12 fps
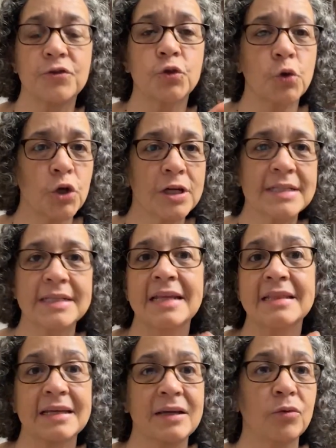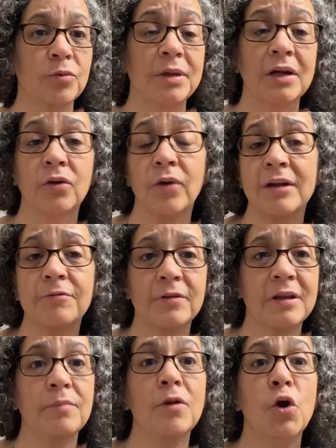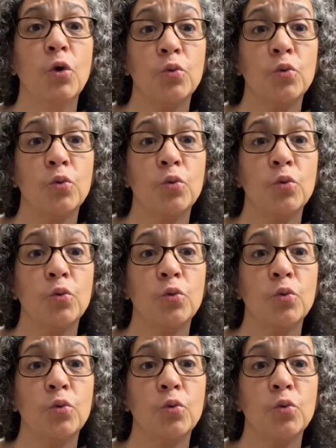stories, and I think it would be great for them.